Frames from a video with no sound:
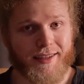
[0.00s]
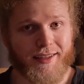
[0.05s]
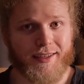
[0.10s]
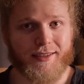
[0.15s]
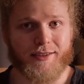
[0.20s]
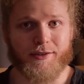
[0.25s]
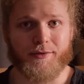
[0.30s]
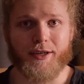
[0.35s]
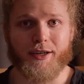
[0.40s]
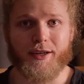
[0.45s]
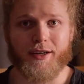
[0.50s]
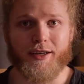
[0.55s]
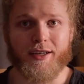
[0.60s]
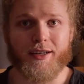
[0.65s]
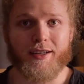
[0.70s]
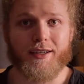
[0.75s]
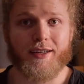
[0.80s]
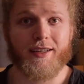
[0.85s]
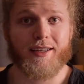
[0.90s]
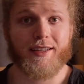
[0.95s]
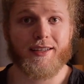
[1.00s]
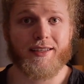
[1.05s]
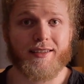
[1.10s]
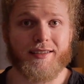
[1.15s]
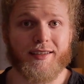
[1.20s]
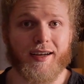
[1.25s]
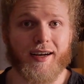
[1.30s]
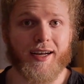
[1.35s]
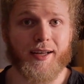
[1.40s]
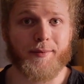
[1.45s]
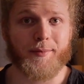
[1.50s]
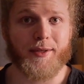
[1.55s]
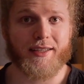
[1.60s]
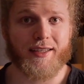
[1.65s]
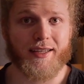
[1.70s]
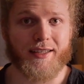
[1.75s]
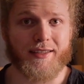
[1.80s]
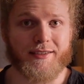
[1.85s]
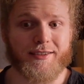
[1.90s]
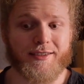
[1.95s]
is a very time
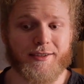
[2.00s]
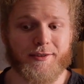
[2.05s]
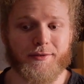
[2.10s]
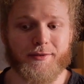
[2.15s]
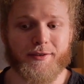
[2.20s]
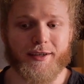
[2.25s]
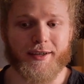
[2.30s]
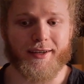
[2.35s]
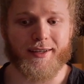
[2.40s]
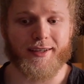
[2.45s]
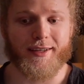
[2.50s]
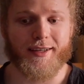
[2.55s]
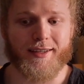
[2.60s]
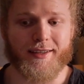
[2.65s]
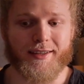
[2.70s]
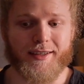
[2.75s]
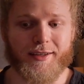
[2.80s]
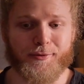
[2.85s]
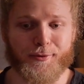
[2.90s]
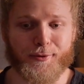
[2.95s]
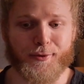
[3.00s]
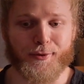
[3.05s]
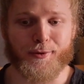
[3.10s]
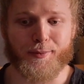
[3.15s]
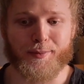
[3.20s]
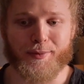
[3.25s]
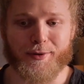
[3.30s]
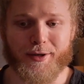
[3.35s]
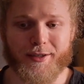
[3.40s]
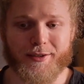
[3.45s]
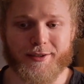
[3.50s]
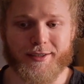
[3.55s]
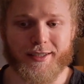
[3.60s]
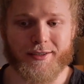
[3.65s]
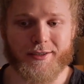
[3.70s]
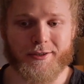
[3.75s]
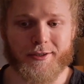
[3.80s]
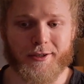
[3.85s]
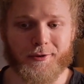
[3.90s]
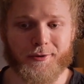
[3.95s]
intensive and, and difficult
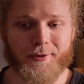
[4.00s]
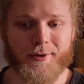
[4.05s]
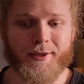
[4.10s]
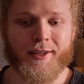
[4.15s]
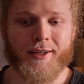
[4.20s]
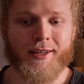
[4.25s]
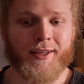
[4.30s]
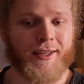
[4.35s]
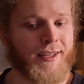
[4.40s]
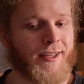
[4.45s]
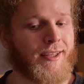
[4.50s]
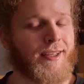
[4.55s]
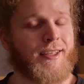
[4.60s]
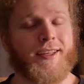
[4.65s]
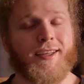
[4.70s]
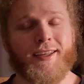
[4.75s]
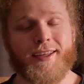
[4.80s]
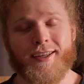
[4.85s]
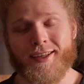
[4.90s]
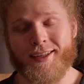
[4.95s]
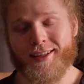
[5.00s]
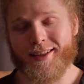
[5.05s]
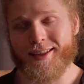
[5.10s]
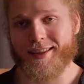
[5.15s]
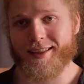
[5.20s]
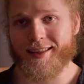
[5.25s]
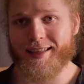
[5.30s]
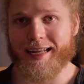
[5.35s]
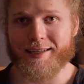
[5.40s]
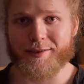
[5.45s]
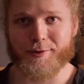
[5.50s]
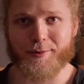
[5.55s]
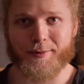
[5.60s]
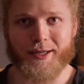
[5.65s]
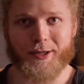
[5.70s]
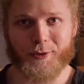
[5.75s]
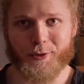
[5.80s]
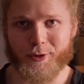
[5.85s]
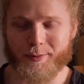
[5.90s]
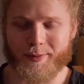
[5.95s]
process. So that's
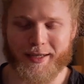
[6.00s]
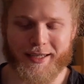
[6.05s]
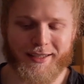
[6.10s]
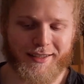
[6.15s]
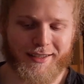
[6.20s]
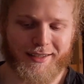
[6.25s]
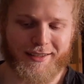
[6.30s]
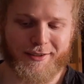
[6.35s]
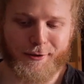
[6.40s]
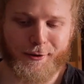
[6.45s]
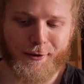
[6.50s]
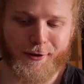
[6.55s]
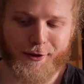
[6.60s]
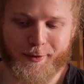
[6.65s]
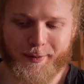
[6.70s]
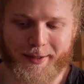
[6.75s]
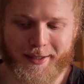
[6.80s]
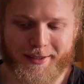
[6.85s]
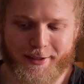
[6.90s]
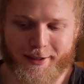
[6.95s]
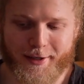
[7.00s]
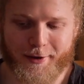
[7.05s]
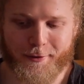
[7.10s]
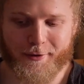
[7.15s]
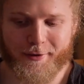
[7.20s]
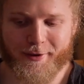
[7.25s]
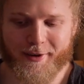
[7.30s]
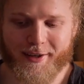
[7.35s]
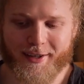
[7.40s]
why oil paint is so expensive.